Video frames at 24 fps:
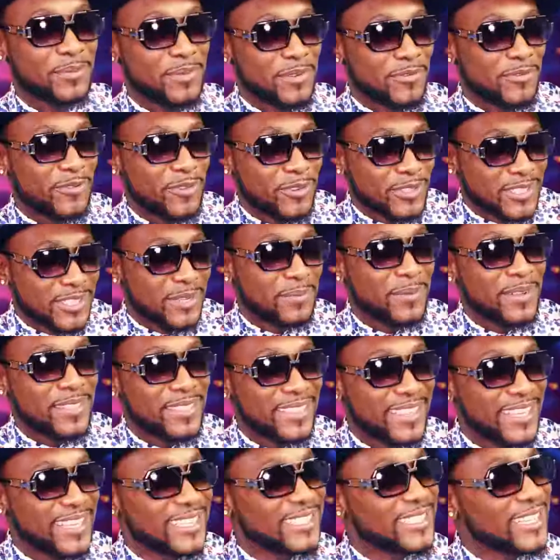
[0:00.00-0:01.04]
So before
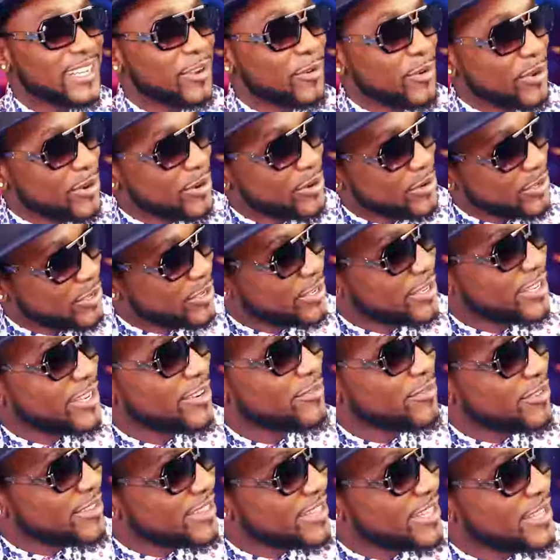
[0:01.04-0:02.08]
someone thinks I want to look
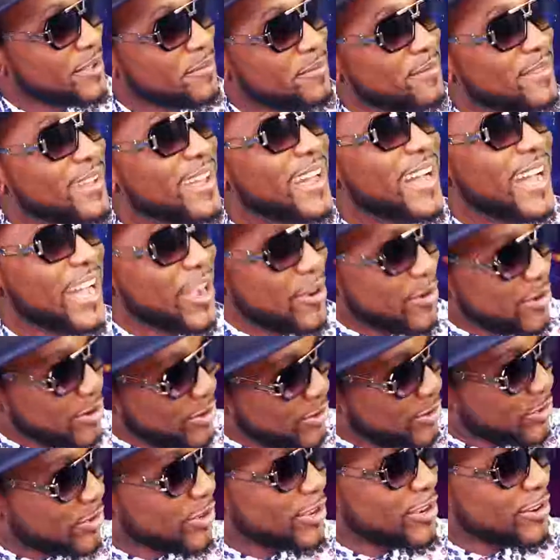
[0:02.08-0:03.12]
good for them, I
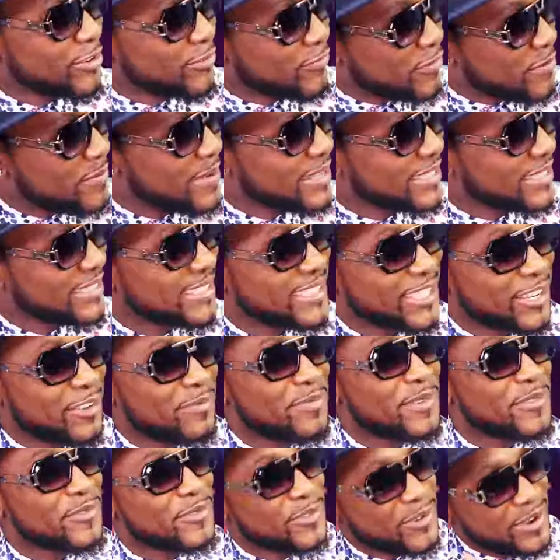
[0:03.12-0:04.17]
want to look good for
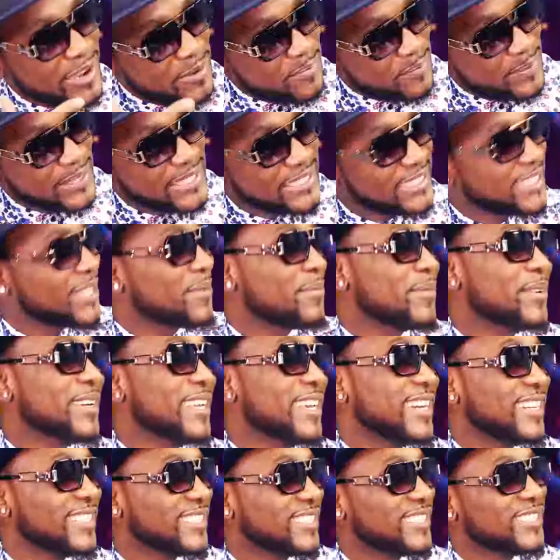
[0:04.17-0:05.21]
myself before I please
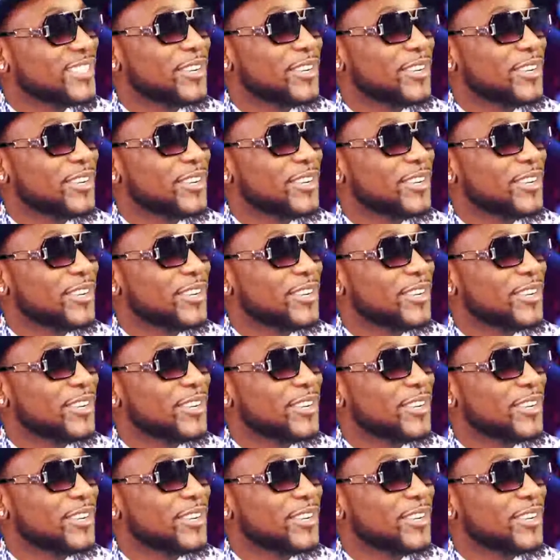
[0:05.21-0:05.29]
somebody else.